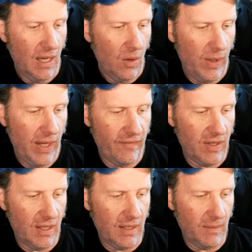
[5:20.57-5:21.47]
We have
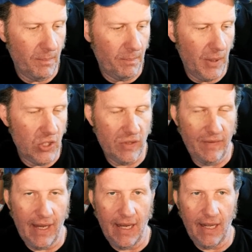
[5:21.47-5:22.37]
a bunch of
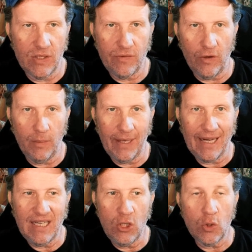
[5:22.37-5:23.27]
ads from
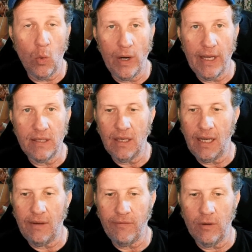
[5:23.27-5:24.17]
1920
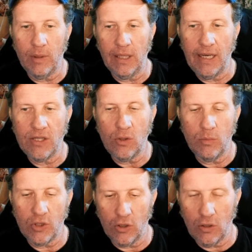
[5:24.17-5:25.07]
tonight from a ladies' home
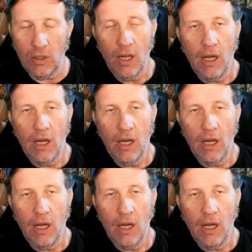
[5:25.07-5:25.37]
journal.